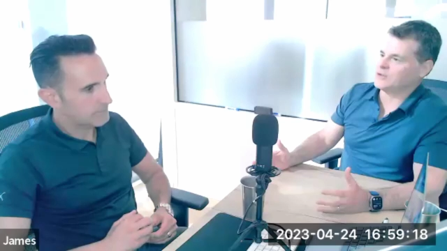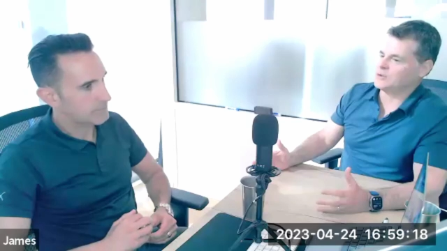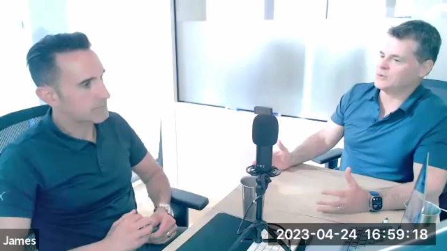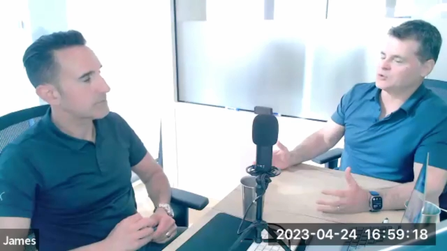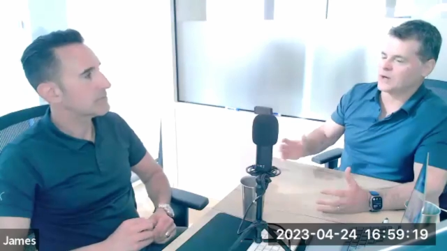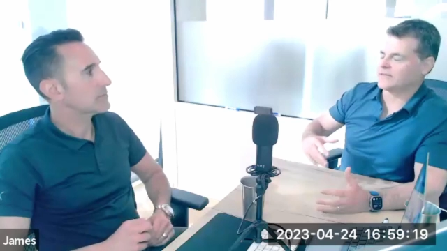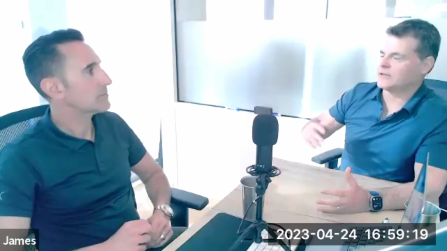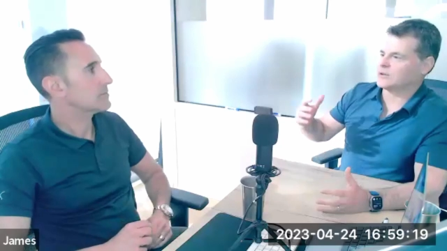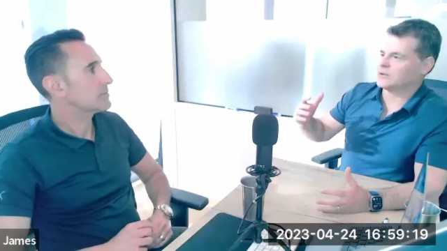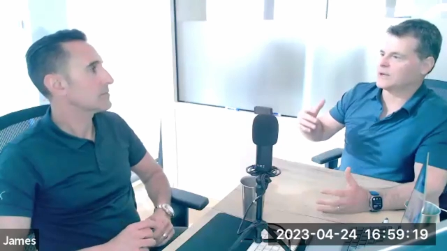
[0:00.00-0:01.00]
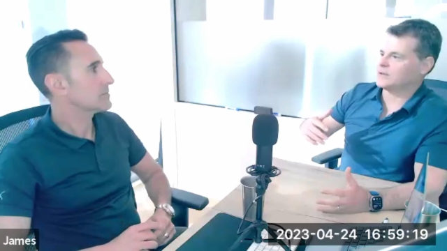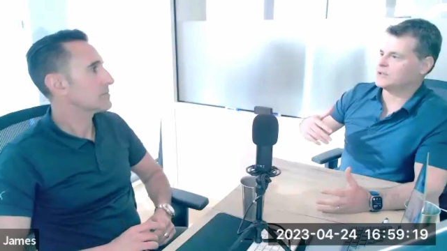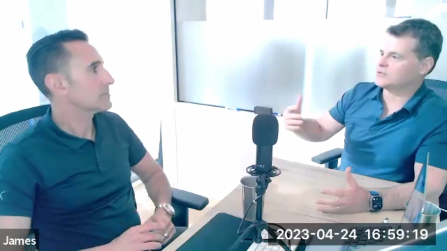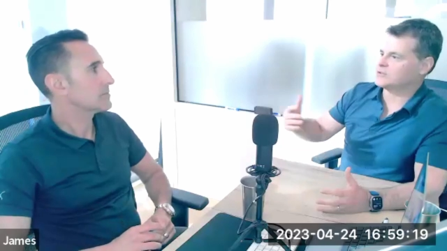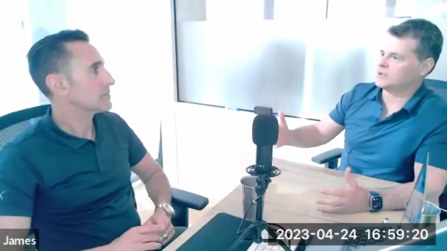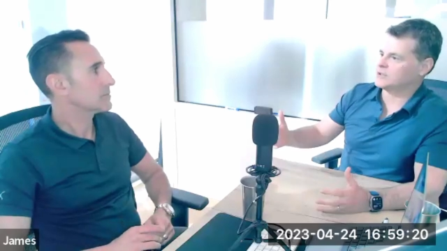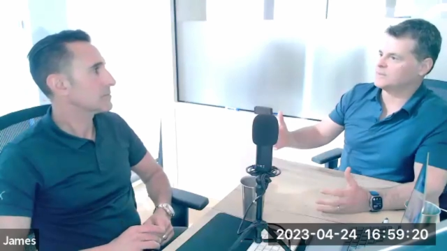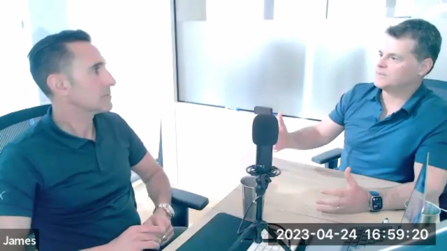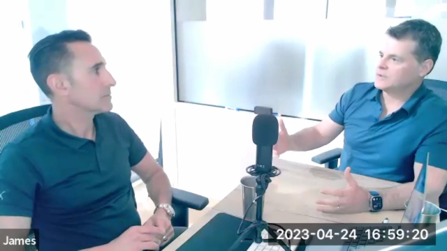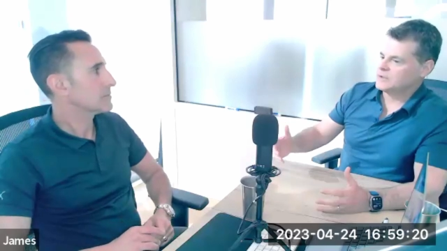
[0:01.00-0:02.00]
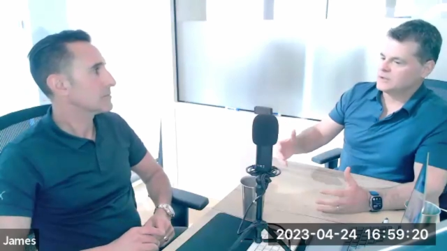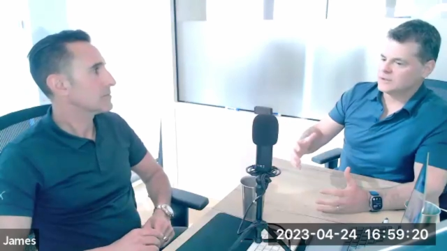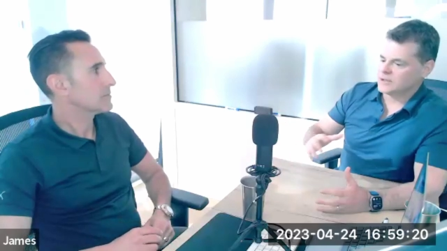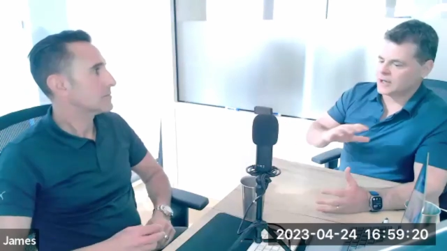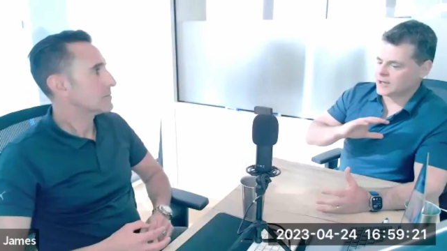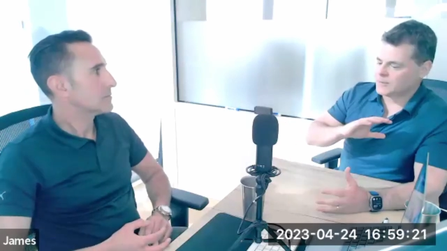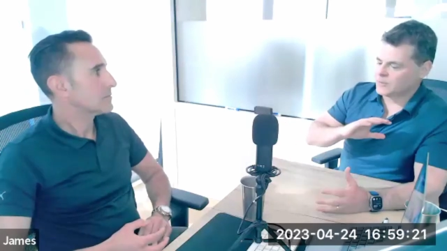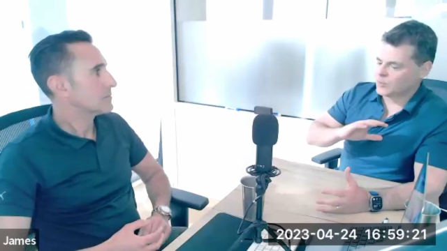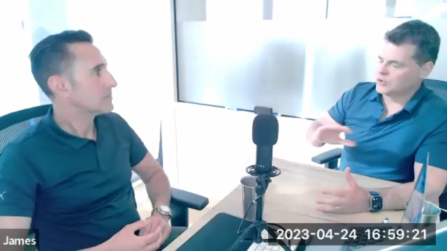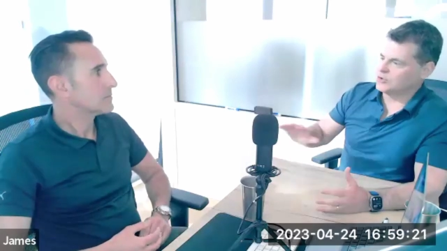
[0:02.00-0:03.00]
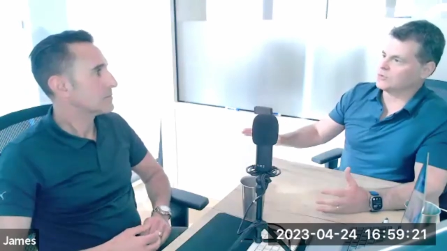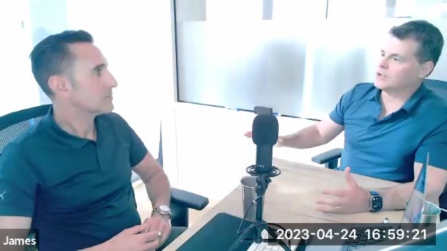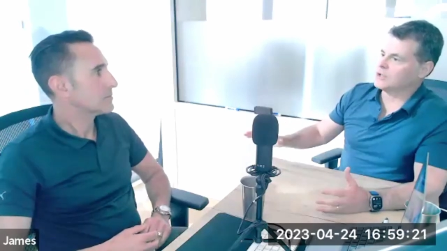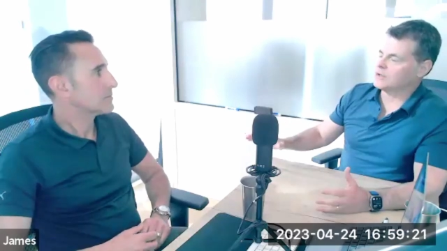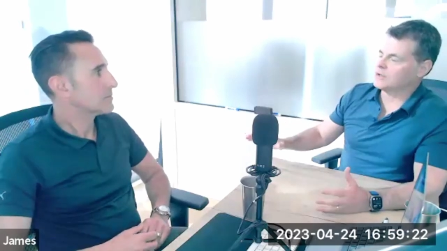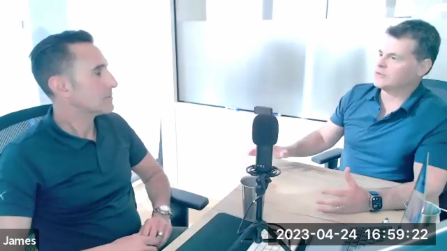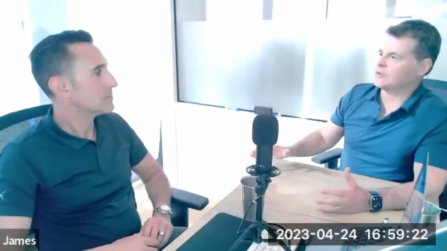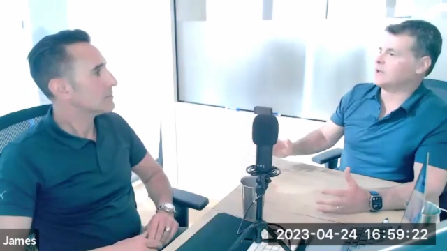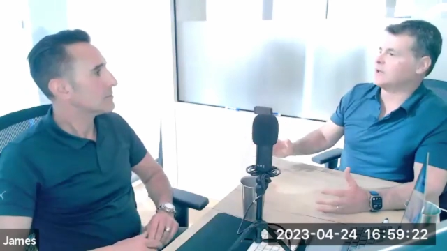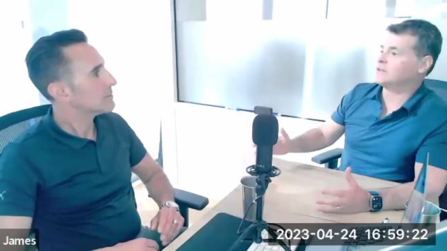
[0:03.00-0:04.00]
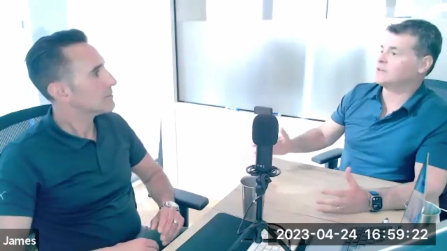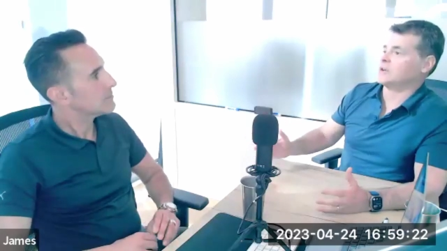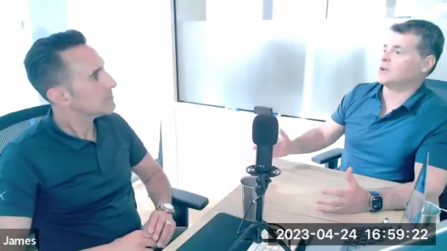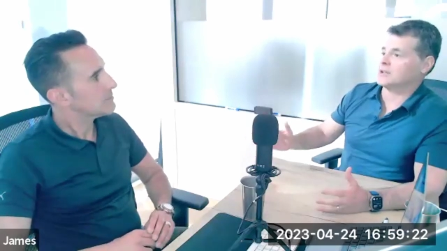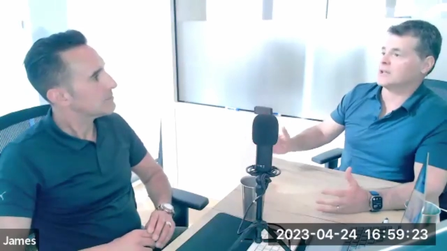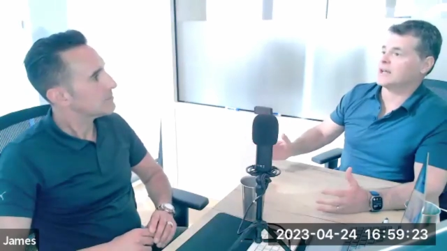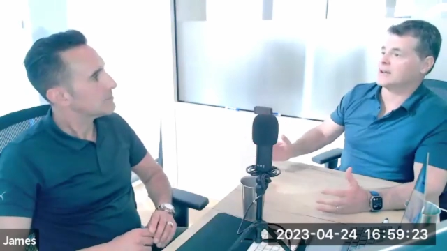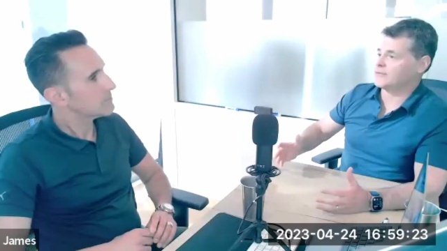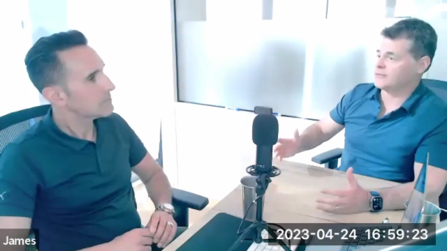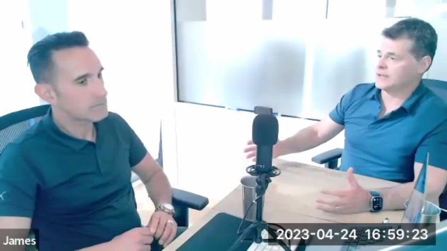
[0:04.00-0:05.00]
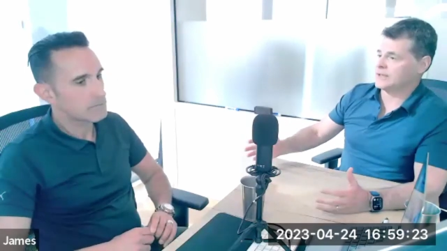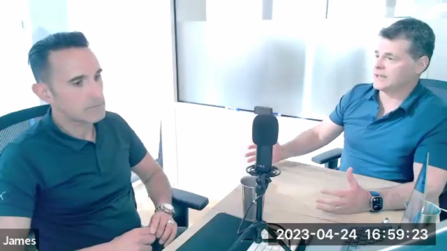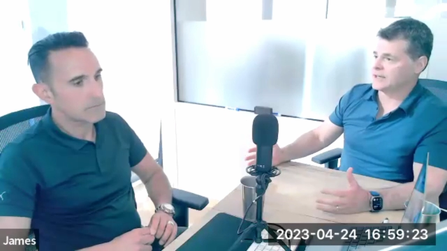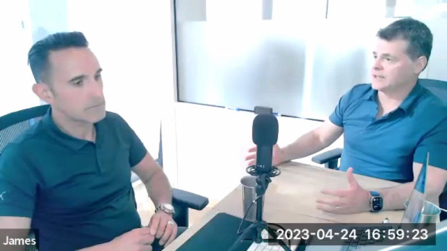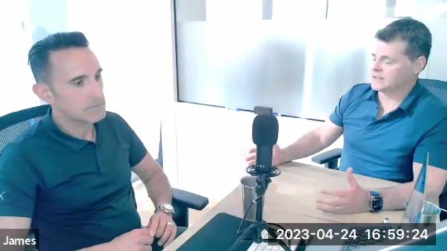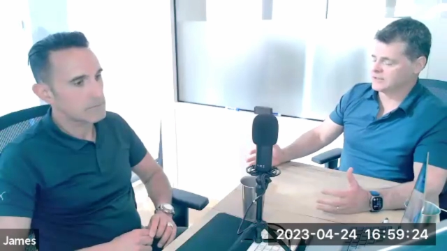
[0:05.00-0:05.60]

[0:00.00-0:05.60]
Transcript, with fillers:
Speaker 1: If you travel around Israel, um, what you'll notice is there isn't a lot of free land.